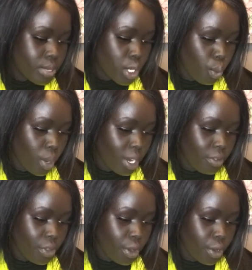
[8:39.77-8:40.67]
So one
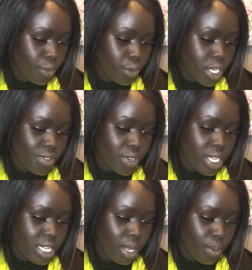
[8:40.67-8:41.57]
of the first
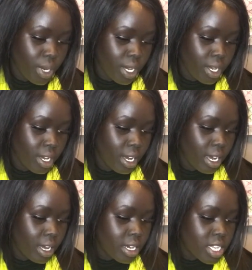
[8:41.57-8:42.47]
verses I'm going
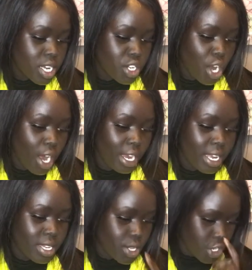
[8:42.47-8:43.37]
to touch on
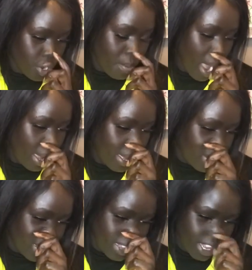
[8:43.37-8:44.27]
is Jeremiah
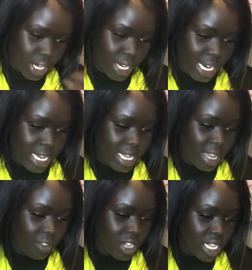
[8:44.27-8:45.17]

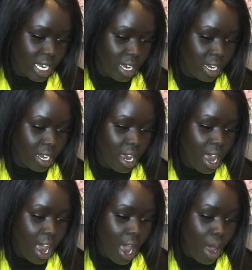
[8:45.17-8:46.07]
30:17.
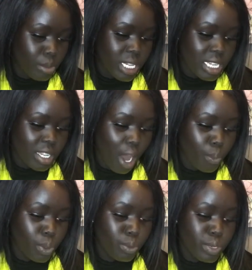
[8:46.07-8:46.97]
It says, God
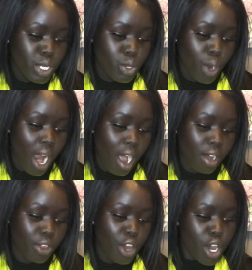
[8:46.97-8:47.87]
will restore
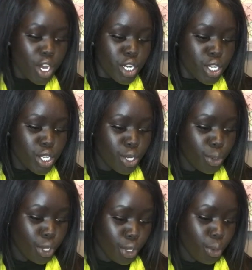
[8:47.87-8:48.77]
health to
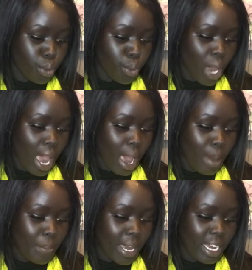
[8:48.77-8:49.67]
you
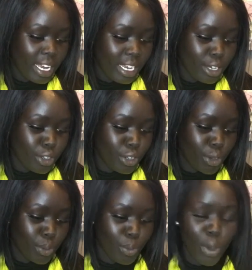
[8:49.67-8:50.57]
and heal
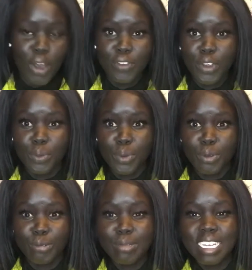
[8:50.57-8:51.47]
you of your
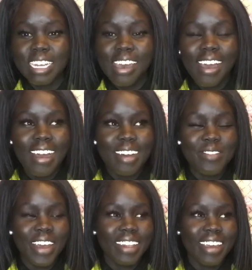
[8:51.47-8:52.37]
wounds.
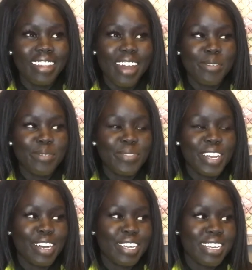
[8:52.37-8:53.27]
I like that one
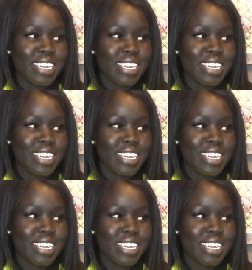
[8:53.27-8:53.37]
because